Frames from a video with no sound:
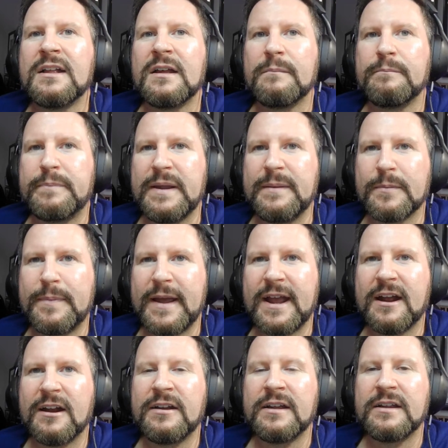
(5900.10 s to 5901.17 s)
Be
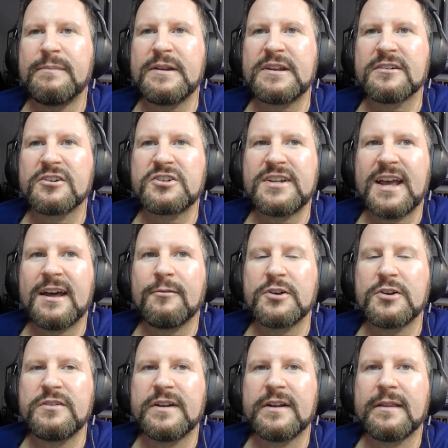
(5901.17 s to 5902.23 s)
prepared to be searched down once
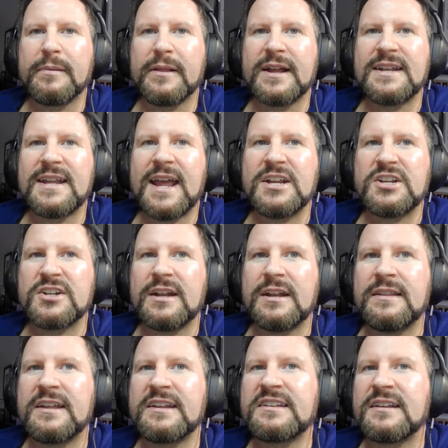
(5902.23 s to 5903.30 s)
you enter the plantation." And
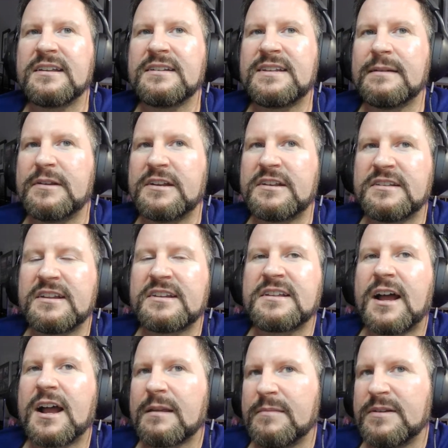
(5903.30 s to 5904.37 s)
this
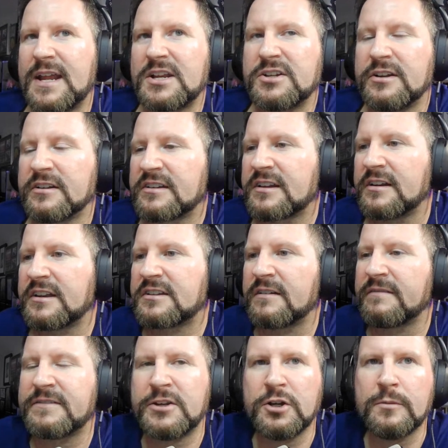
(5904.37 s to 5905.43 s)
documentation here is going to serve
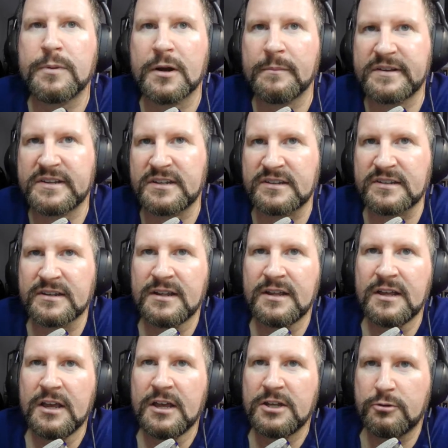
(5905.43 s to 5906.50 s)
two purposes:
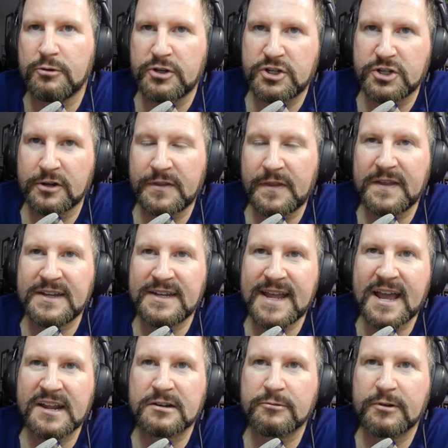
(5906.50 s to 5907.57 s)
to ensure that the
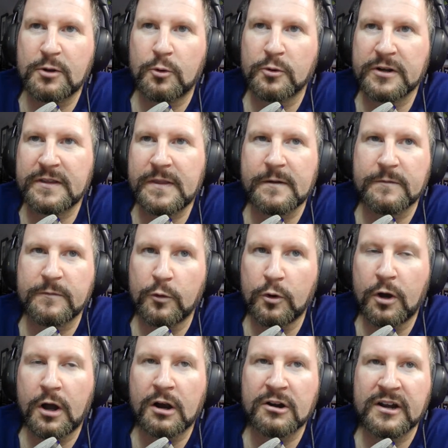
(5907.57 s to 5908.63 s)
attacks are recorded in their full
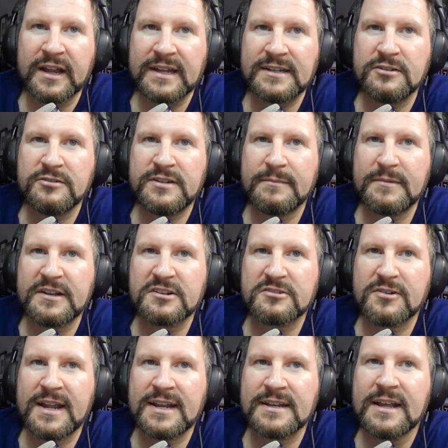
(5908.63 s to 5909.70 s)
horror and to
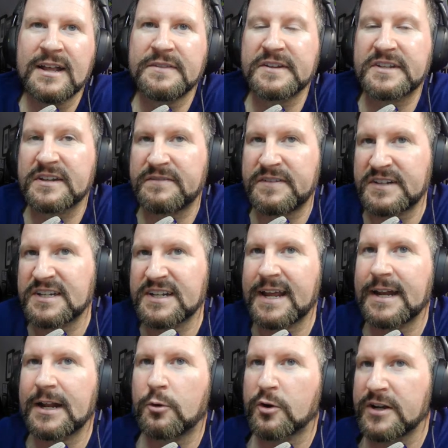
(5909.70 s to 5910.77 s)
demonstrate the
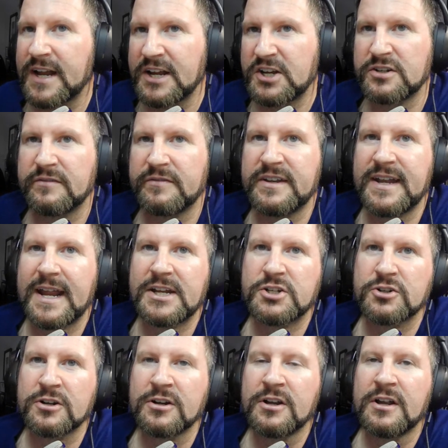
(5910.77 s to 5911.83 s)
sophisticated coordination of the nature